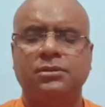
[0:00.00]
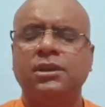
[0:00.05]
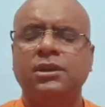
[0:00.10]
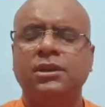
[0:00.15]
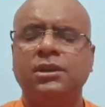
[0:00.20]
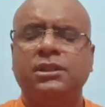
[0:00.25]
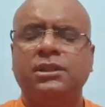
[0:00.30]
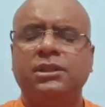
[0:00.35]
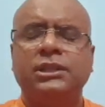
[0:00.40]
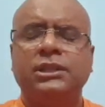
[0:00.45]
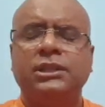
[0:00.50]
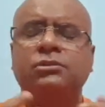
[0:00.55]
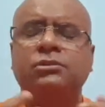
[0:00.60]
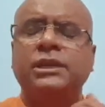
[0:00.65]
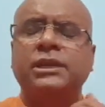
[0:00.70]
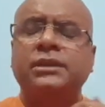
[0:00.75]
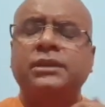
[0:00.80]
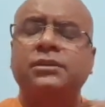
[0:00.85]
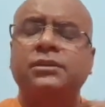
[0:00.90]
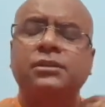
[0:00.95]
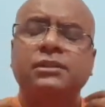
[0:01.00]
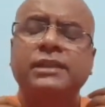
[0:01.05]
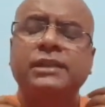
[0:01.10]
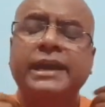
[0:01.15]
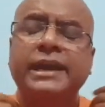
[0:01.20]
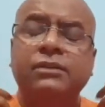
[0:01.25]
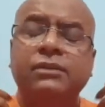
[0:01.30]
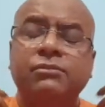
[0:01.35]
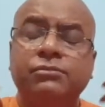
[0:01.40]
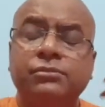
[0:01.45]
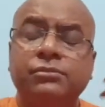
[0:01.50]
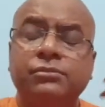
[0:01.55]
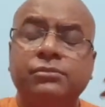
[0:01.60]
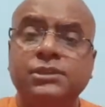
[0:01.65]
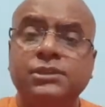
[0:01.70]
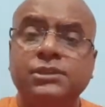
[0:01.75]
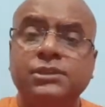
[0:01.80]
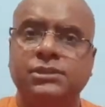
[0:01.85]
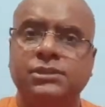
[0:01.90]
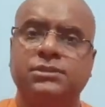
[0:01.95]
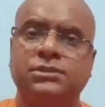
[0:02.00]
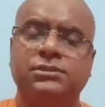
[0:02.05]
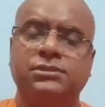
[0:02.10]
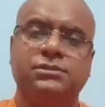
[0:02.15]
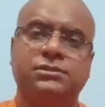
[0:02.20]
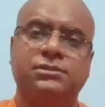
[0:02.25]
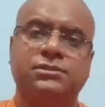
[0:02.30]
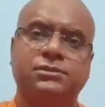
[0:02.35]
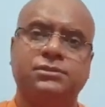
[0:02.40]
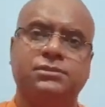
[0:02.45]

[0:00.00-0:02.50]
they cannot handle the adversities.